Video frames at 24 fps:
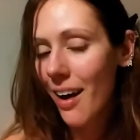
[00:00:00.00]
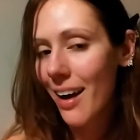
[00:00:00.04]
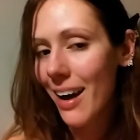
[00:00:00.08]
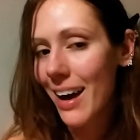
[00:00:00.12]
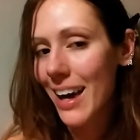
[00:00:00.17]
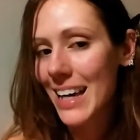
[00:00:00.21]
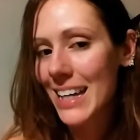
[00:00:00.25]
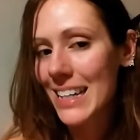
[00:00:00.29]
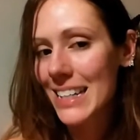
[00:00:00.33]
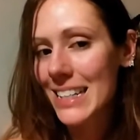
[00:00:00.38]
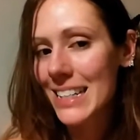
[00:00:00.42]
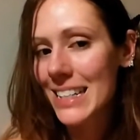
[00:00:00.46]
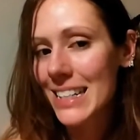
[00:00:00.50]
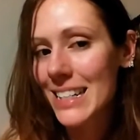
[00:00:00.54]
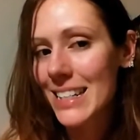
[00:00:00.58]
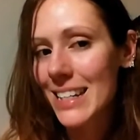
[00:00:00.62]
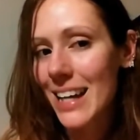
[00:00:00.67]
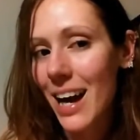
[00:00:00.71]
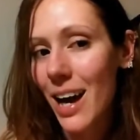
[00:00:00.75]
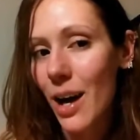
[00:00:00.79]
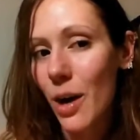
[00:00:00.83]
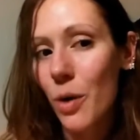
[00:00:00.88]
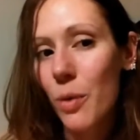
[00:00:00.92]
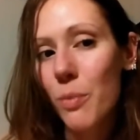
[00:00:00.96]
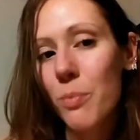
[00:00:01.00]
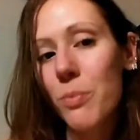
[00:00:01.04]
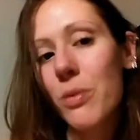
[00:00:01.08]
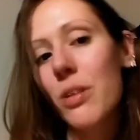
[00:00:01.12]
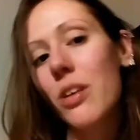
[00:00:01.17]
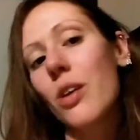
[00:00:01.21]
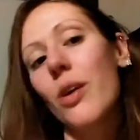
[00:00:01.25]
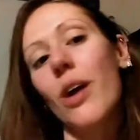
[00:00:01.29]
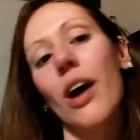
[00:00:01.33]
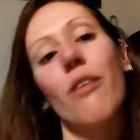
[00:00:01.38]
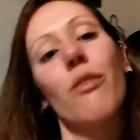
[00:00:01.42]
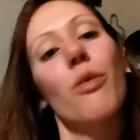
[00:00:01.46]
And I hope
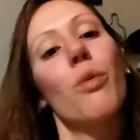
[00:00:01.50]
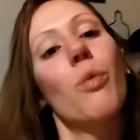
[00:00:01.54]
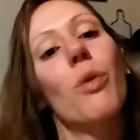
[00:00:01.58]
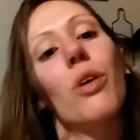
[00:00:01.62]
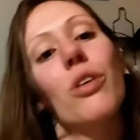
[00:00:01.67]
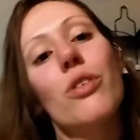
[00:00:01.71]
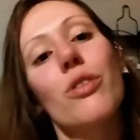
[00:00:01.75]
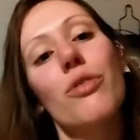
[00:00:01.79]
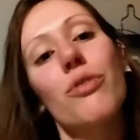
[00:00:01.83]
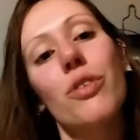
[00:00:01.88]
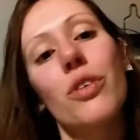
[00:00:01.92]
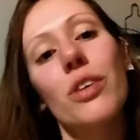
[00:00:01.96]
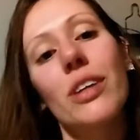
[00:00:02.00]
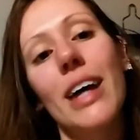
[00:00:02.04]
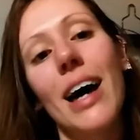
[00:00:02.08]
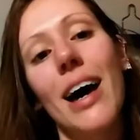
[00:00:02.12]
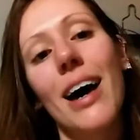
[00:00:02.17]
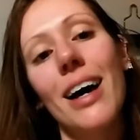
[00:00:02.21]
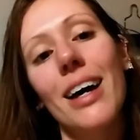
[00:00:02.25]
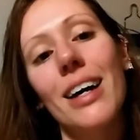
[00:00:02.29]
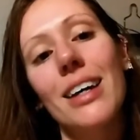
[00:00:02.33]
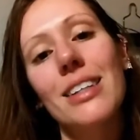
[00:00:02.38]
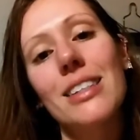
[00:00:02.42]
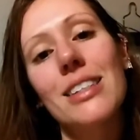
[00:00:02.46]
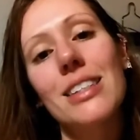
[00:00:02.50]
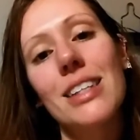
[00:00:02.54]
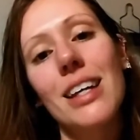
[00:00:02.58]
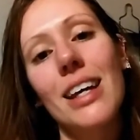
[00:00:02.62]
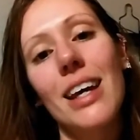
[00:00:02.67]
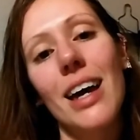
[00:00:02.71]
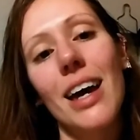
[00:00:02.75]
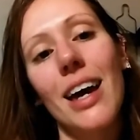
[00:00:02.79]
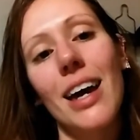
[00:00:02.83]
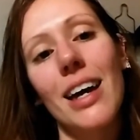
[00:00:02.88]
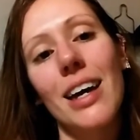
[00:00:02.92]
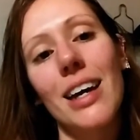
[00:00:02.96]
that you have a wonderful night.
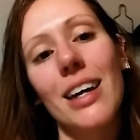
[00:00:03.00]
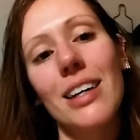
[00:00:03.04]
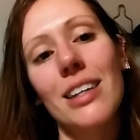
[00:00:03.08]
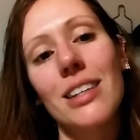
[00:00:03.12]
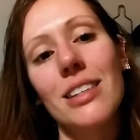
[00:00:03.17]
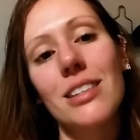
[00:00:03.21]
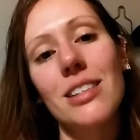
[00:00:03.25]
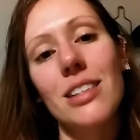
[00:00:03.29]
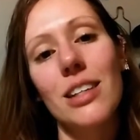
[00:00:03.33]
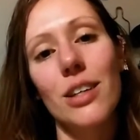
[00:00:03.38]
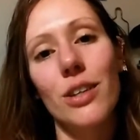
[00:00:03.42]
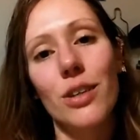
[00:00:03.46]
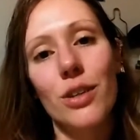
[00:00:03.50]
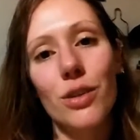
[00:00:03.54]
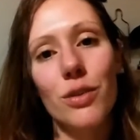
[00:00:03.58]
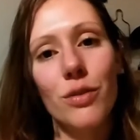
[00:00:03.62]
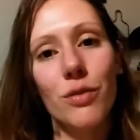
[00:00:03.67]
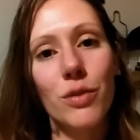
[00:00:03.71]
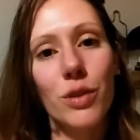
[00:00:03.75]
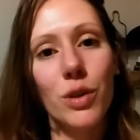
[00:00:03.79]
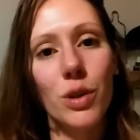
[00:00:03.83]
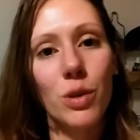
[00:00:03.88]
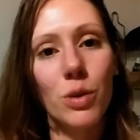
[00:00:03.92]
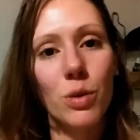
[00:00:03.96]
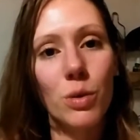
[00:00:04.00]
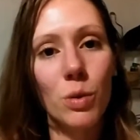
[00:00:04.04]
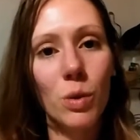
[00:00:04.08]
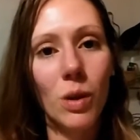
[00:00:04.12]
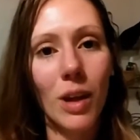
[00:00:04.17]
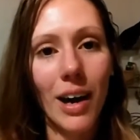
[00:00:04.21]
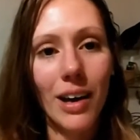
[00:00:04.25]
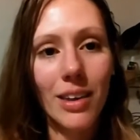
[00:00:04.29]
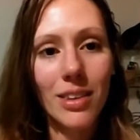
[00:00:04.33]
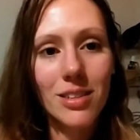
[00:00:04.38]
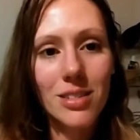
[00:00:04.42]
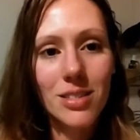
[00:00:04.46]
And if you
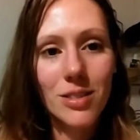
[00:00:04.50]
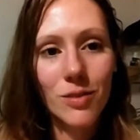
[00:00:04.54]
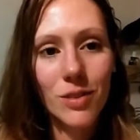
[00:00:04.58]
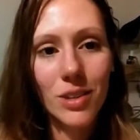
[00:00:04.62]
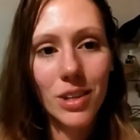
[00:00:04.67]
like this